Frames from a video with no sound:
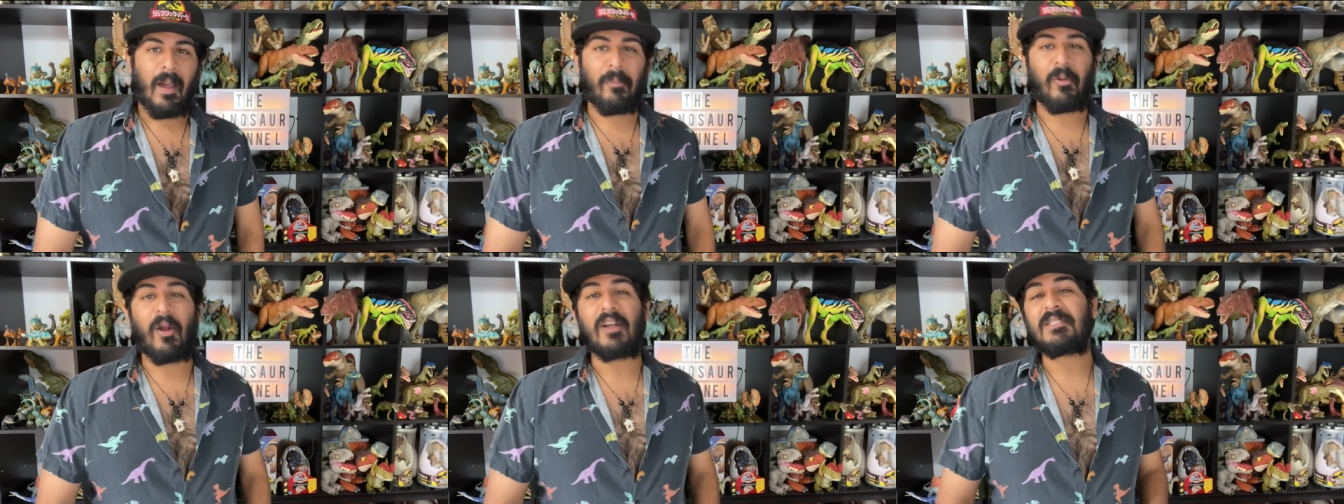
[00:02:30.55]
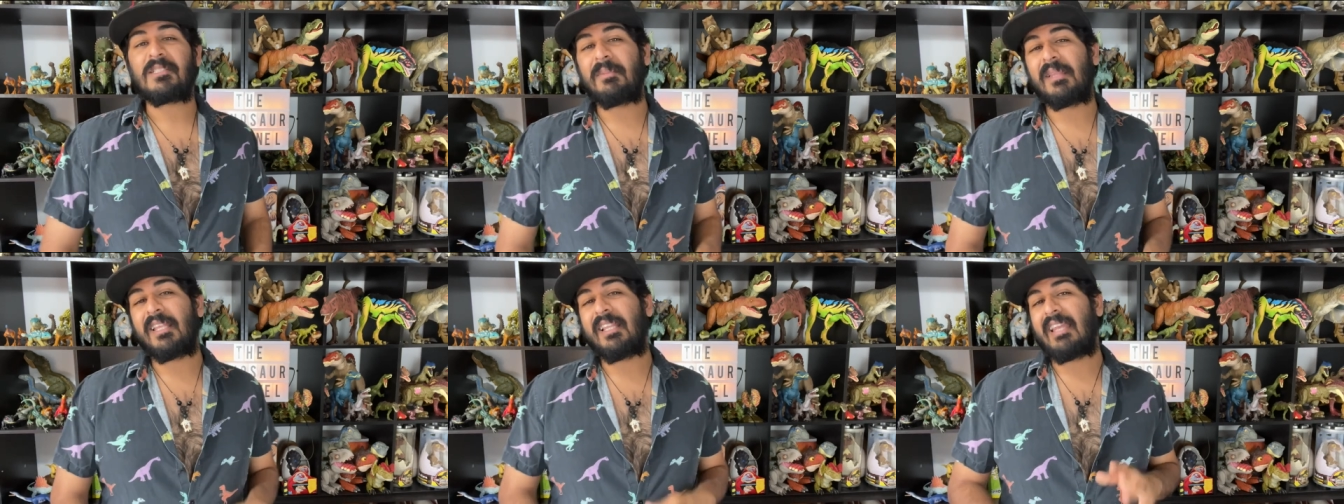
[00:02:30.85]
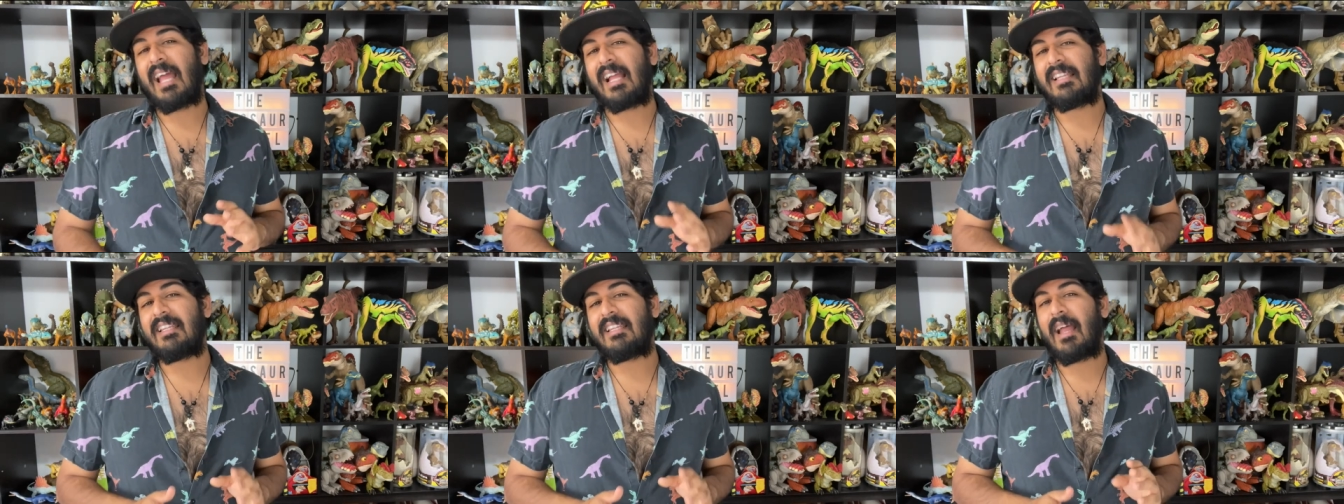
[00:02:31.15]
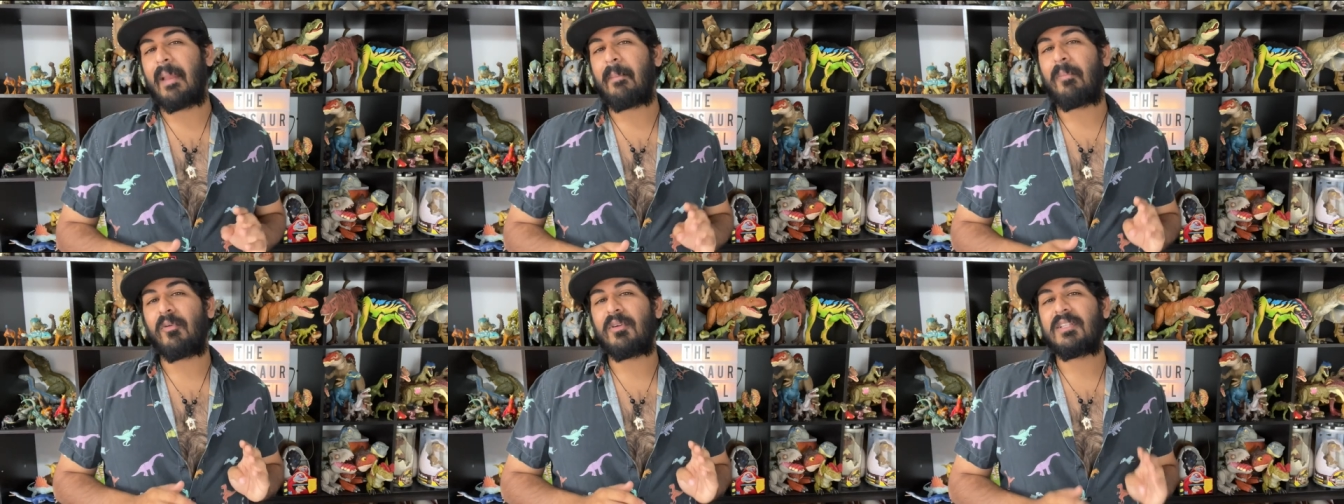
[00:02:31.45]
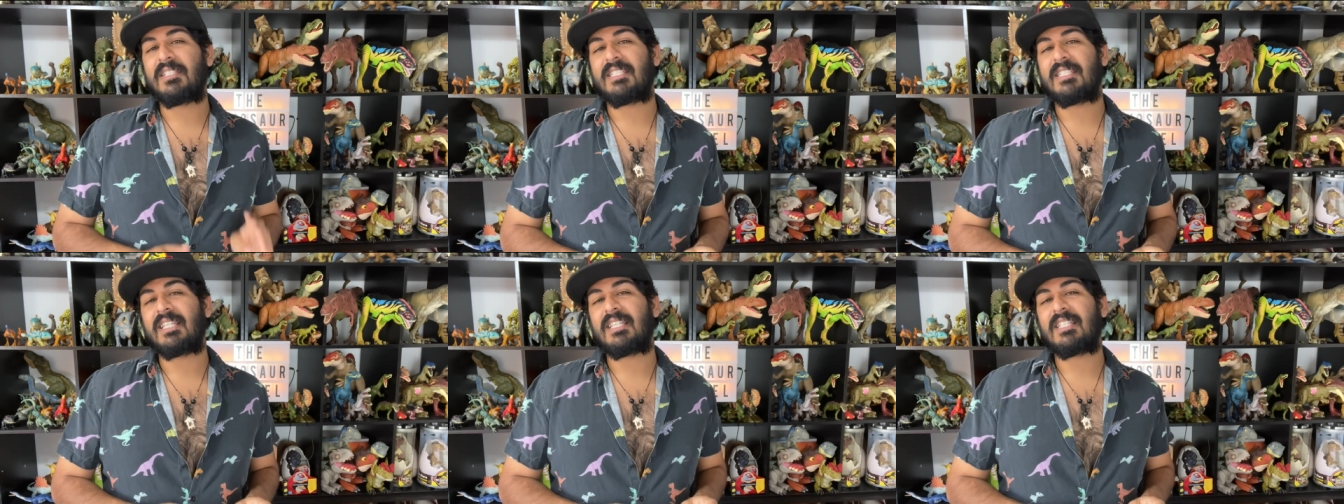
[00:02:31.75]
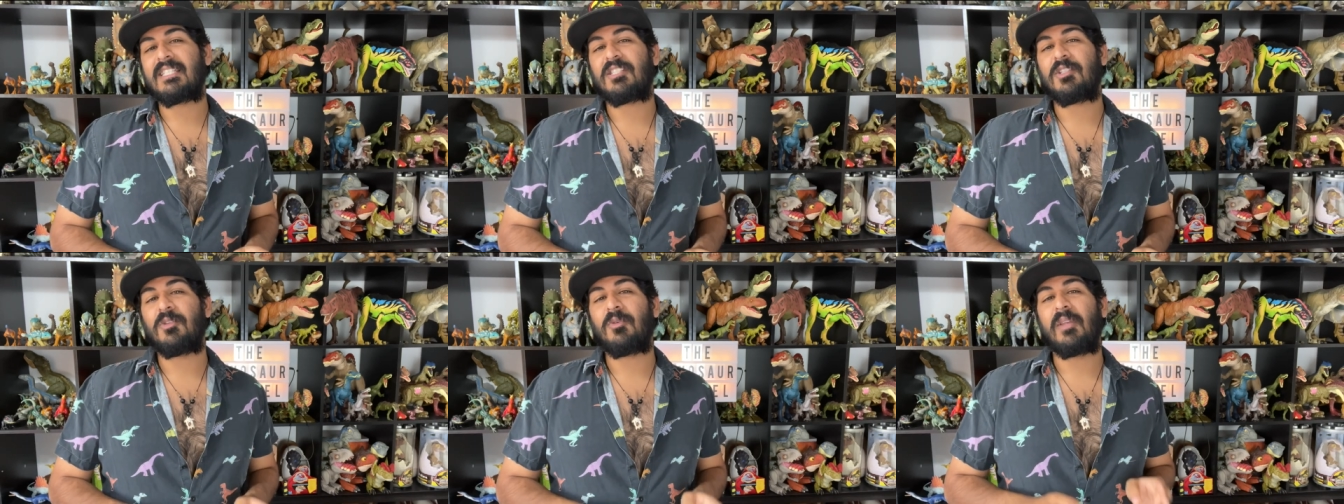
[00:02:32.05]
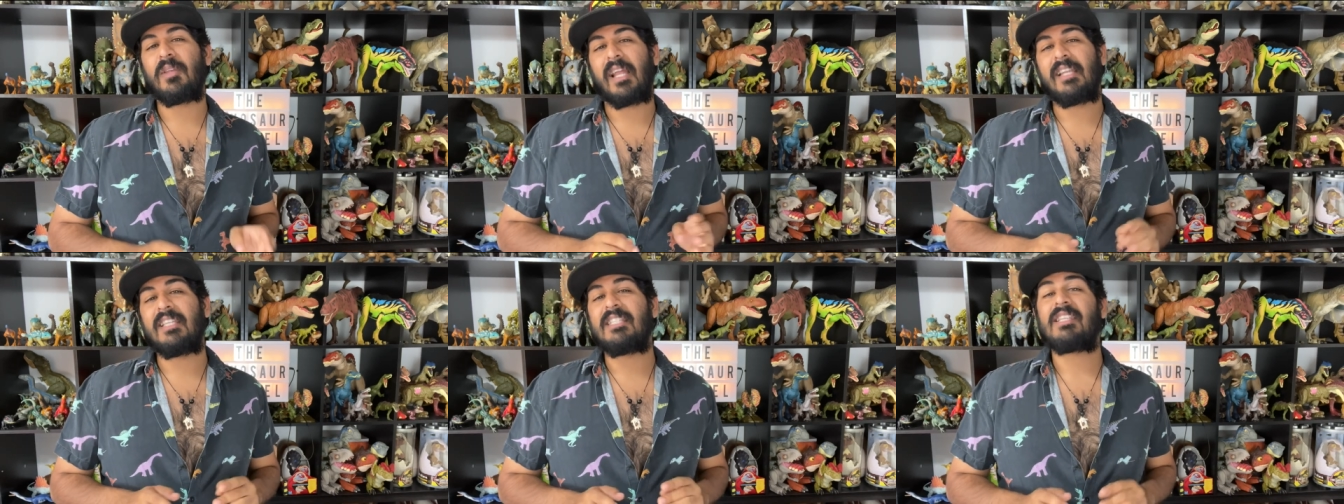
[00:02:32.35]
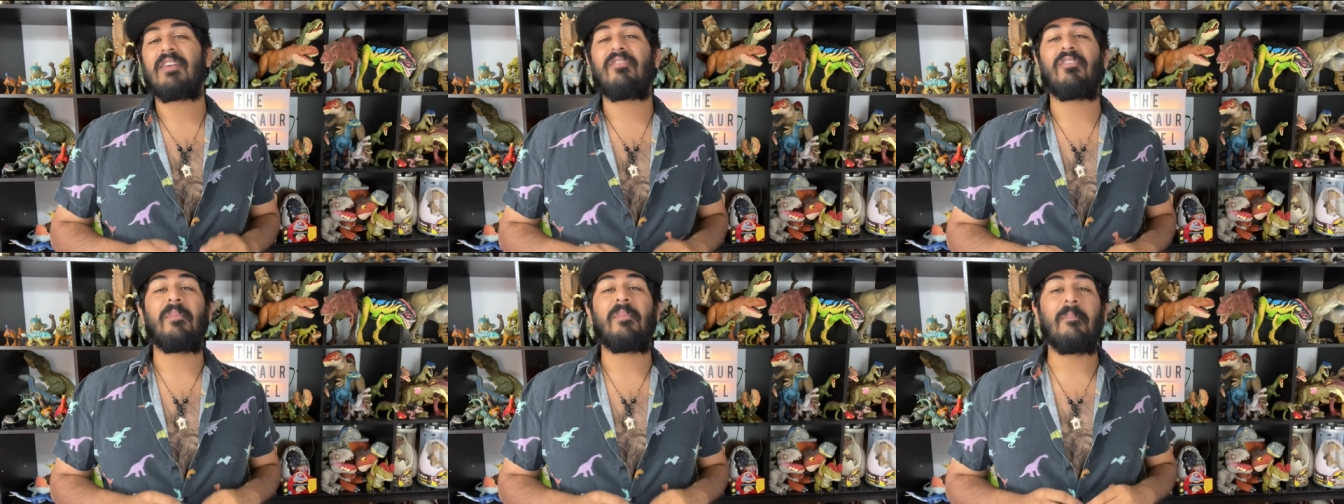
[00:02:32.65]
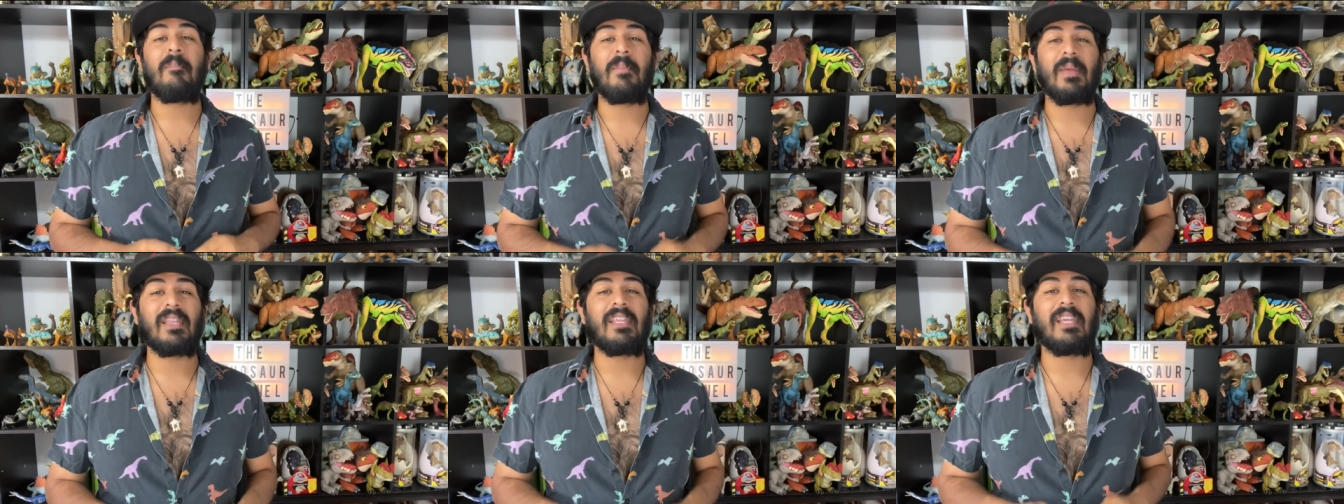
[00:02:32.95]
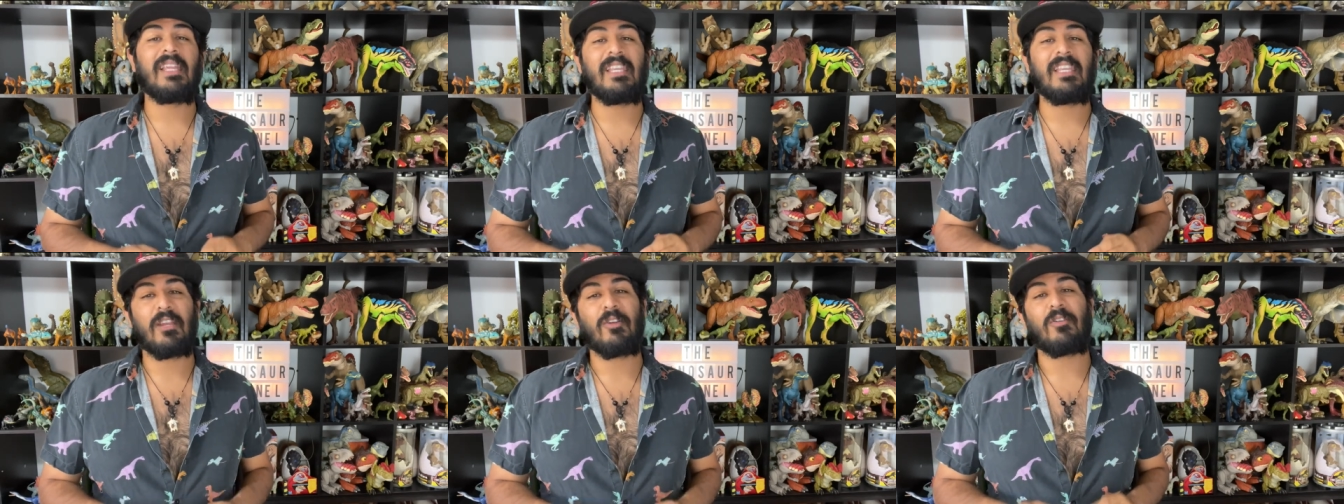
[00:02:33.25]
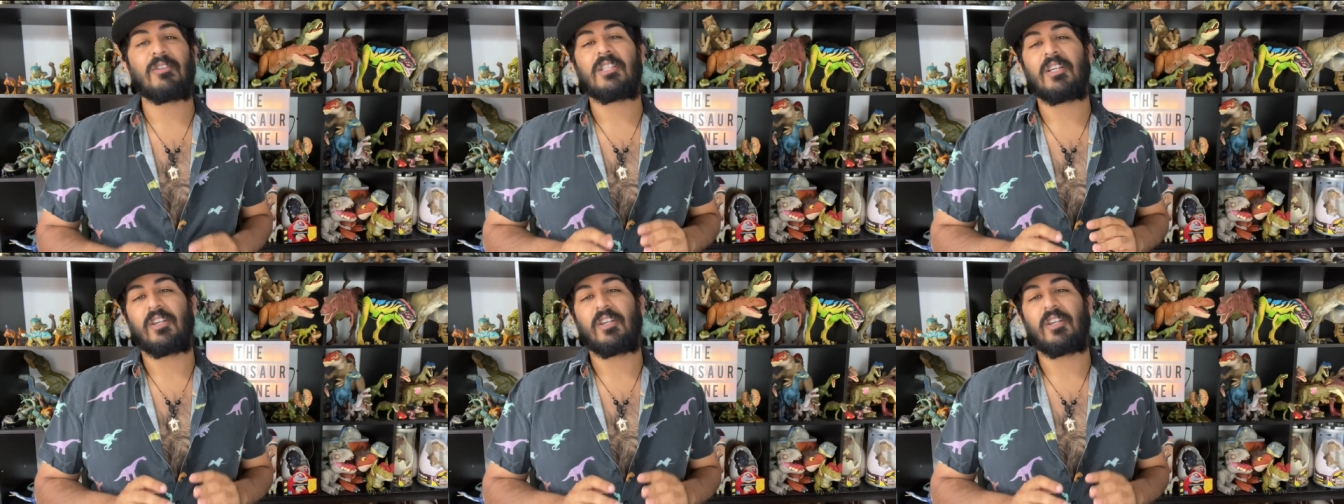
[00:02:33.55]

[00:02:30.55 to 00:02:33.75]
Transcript: approximately 99.6 to 97 million years